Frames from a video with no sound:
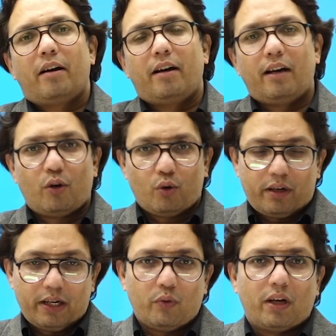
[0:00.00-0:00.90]
Hello
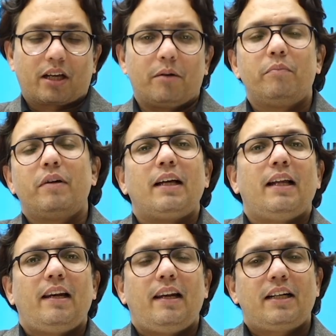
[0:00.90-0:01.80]
and welcome.
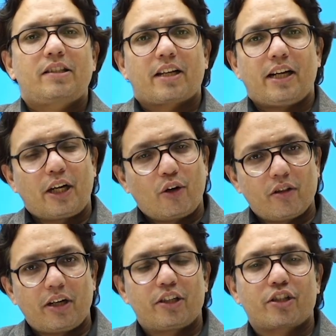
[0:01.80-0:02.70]
Let's continue
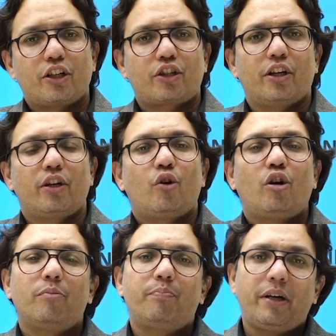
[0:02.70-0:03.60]
the discussion
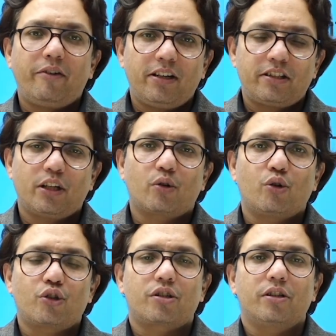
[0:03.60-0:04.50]
on previous year
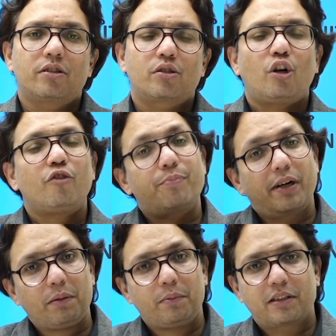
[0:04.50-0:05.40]
questions of
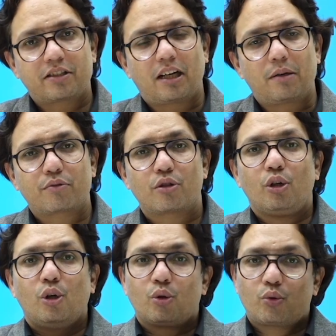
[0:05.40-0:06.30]
prelims exams
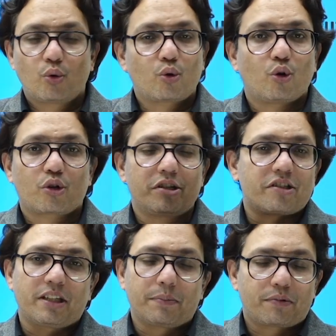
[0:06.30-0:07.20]
through core
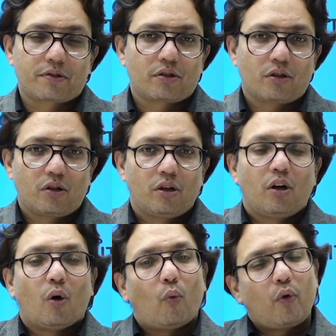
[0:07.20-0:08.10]
concepts.
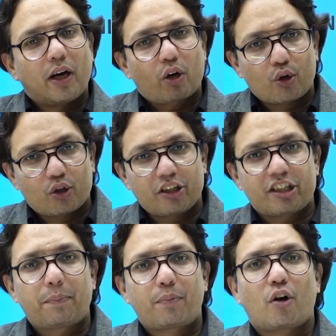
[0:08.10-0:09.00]
We are on to the
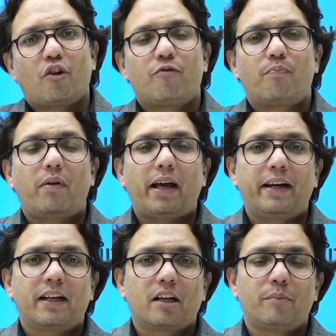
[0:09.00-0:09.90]
chapter of
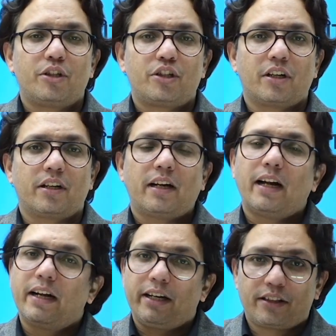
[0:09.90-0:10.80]
Planning Commission
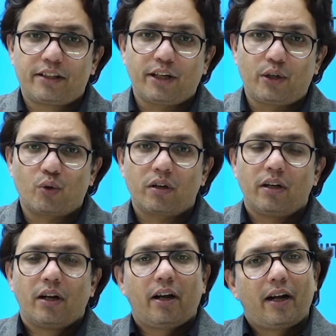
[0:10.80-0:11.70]
and NITI Aayog,
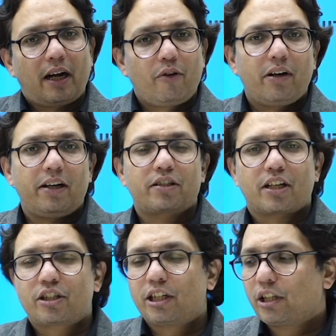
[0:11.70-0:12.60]
and we are
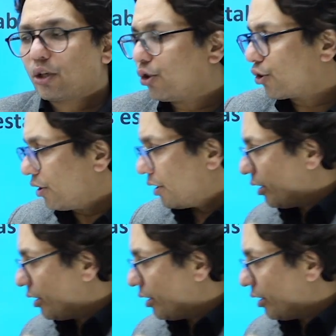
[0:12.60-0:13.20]
discussing the question